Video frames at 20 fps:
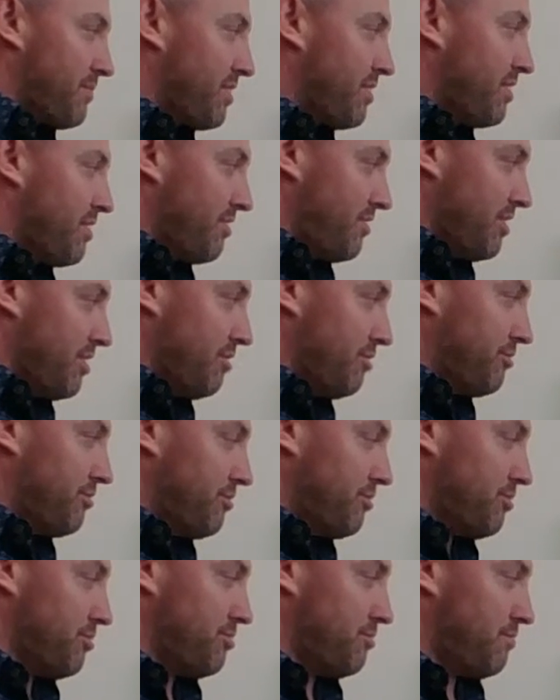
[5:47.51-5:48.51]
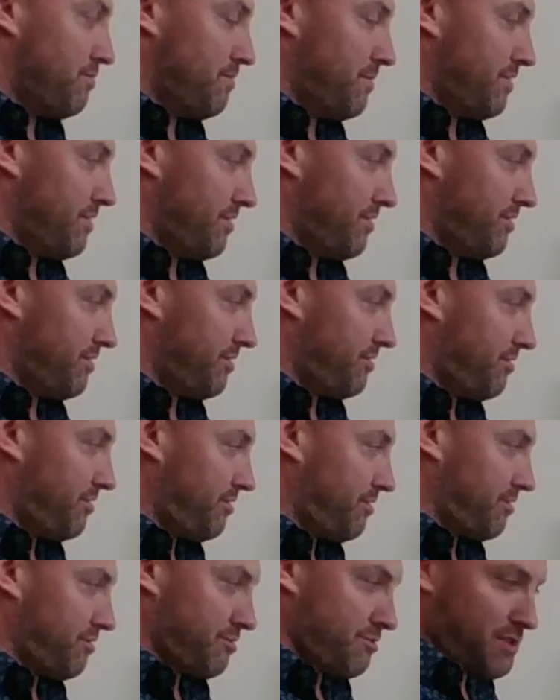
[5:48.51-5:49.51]
they'll do this
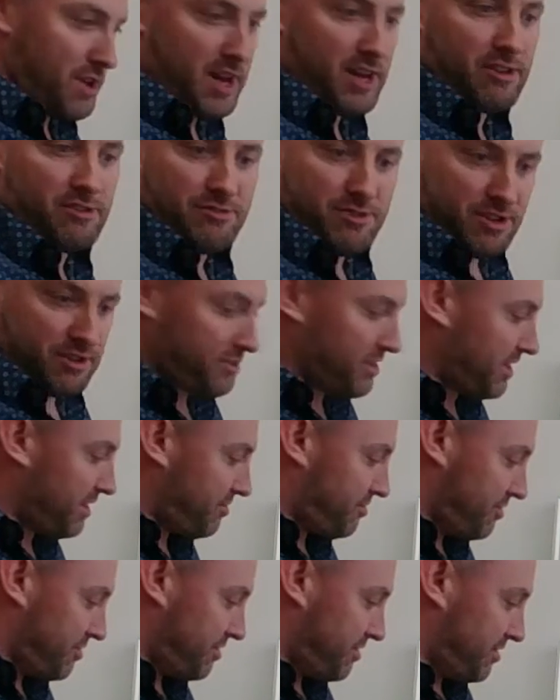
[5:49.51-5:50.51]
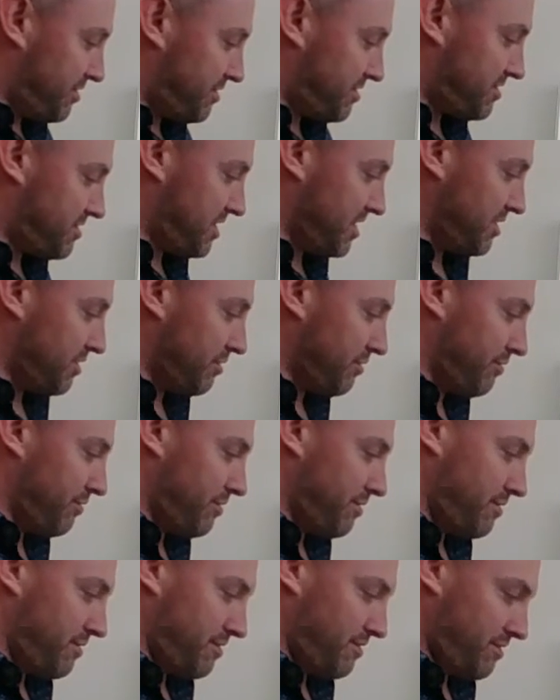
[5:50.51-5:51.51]
create transaction instead of
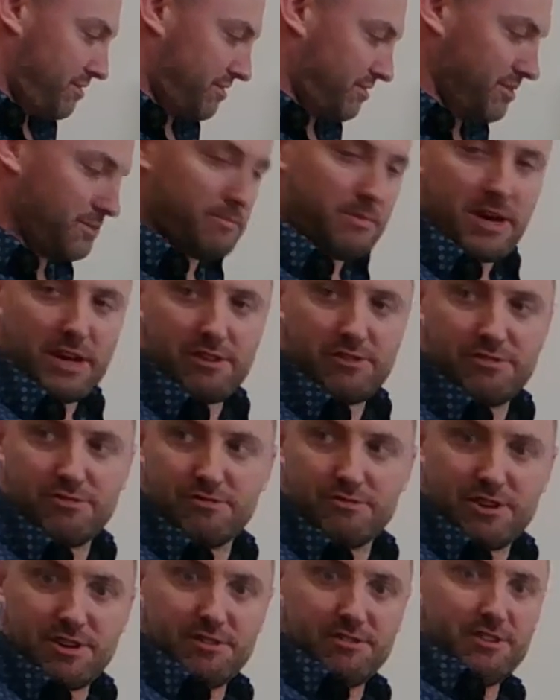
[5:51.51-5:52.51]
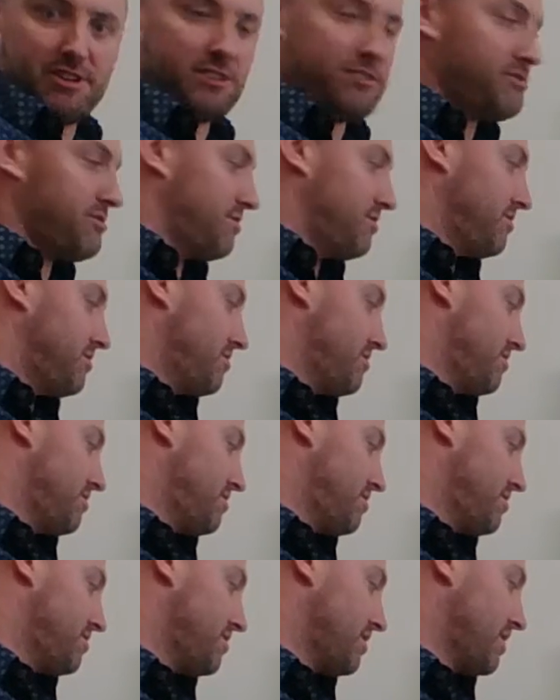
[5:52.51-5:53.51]
the match transaction,
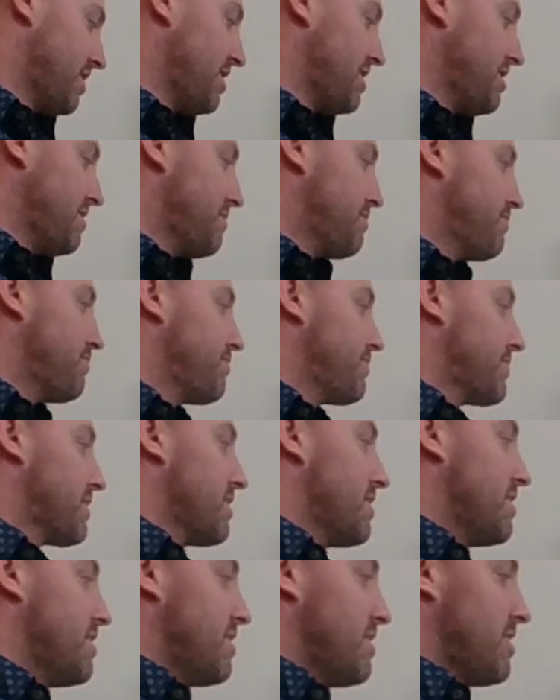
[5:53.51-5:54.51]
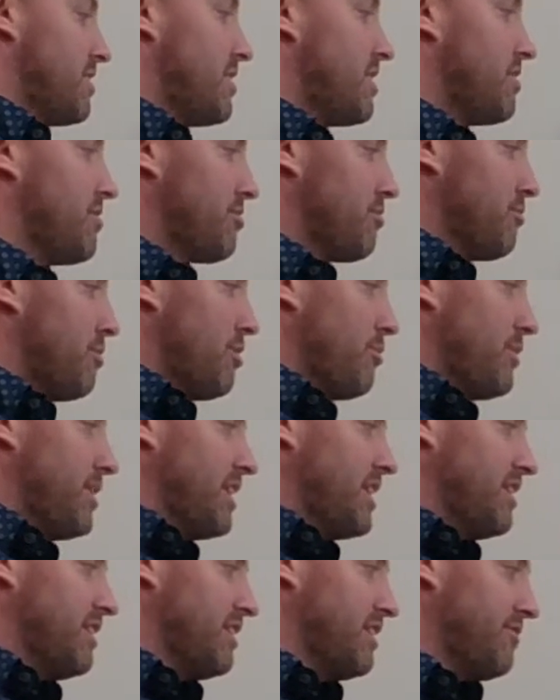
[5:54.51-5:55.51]
okay? And so what we
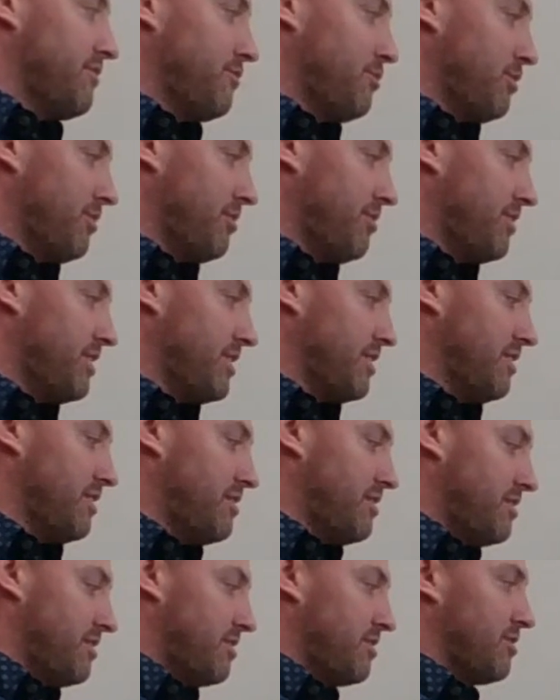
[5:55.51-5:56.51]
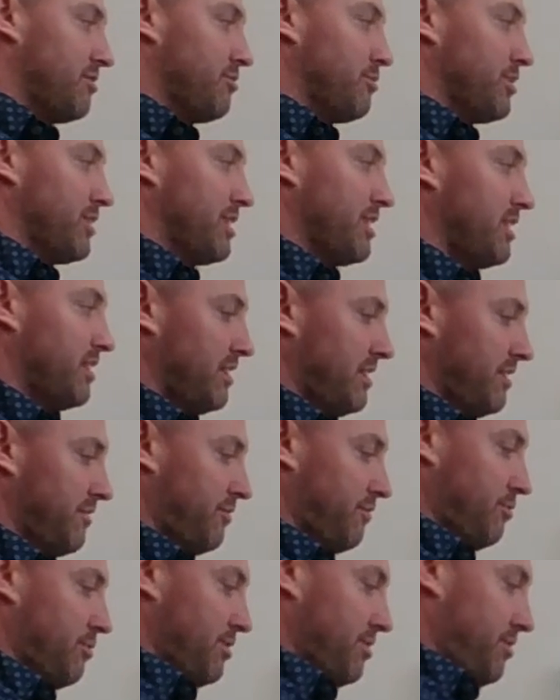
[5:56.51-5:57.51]
get left with there is we get left
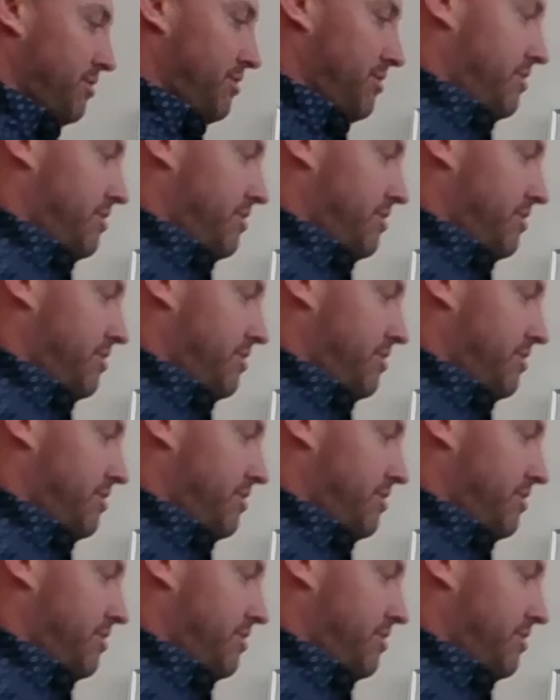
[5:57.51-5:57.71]
with